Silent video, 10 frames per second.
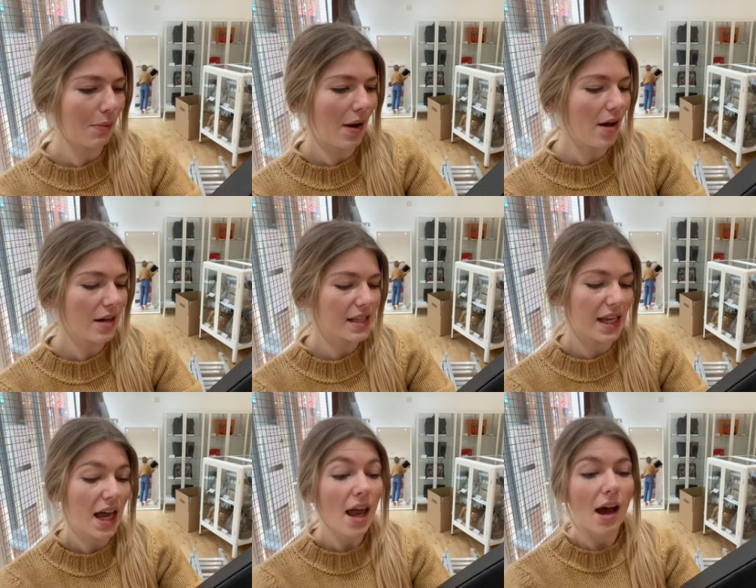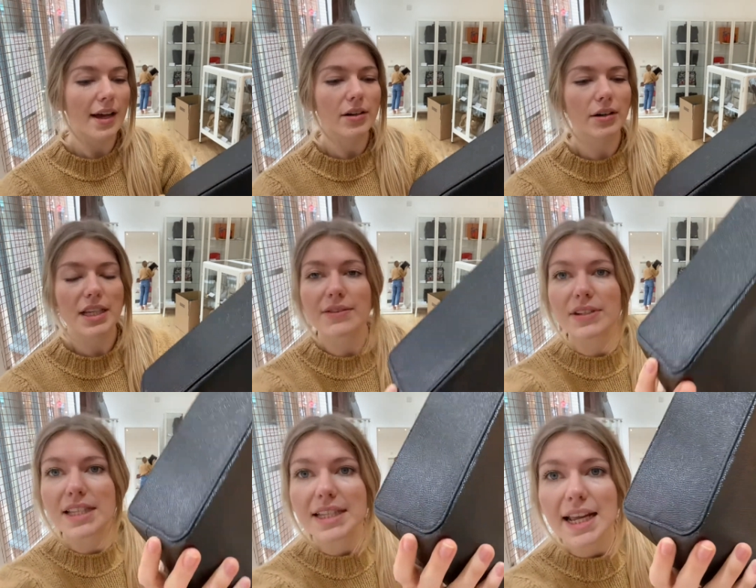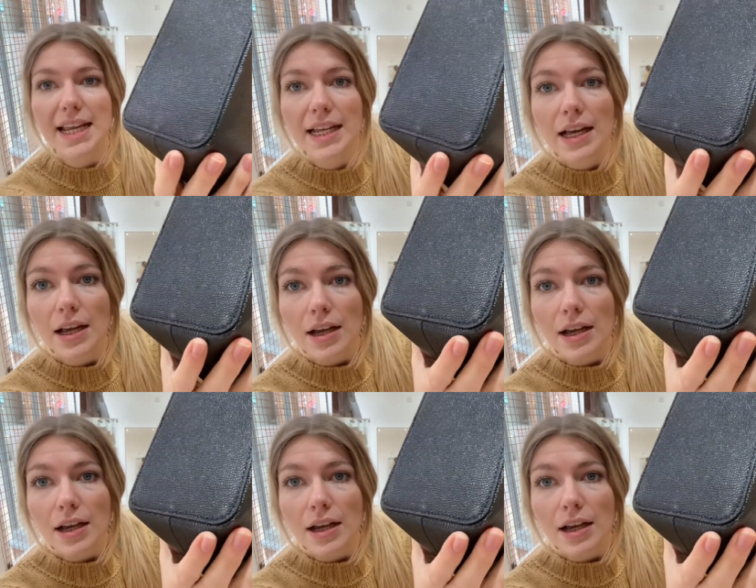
marks that I can't even see.